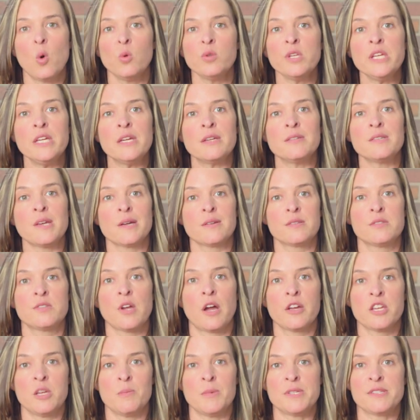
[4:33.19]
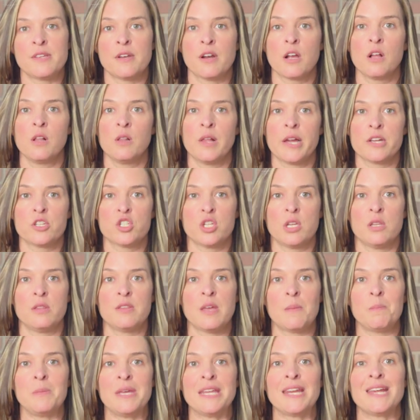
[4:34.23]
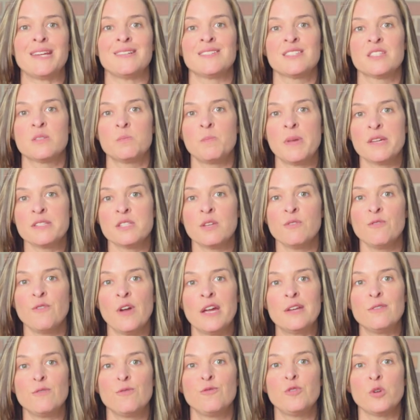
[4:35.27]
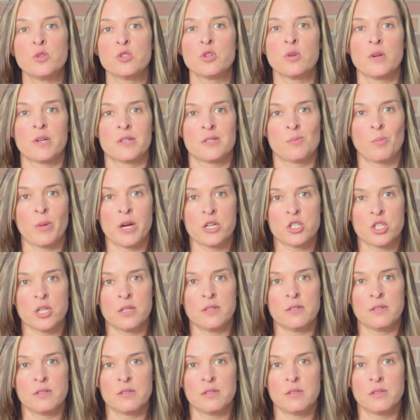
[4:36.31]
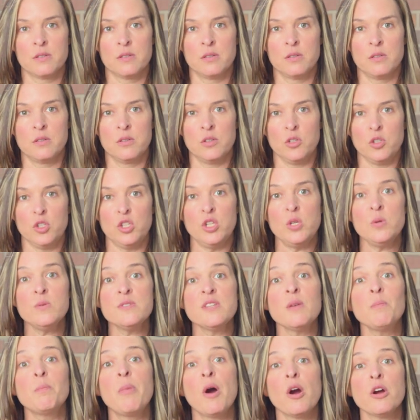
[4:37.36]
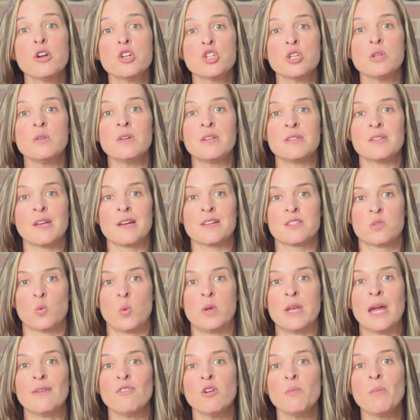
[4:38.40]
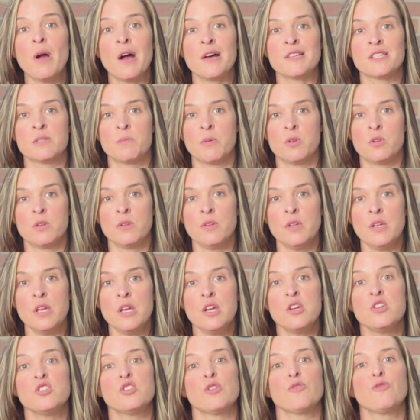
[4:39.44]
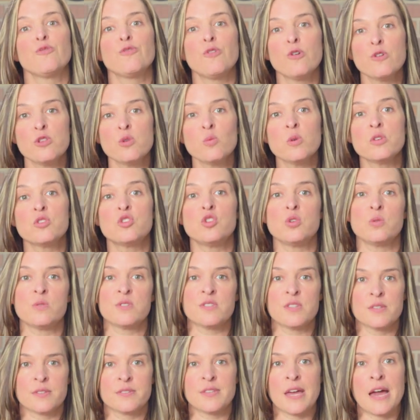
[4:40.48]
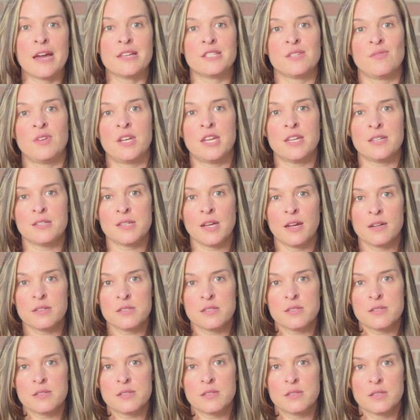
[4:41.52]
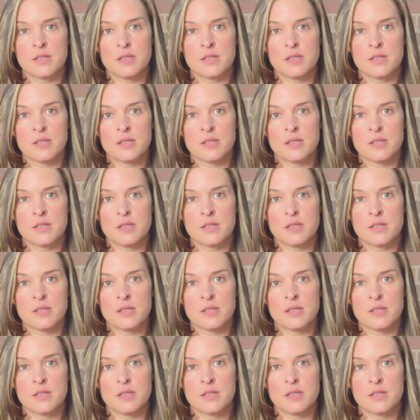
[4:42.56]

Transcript: only index documents in a collection that meet a specified filter expression. Use a partial index whenever possible to further reduce the size of an index.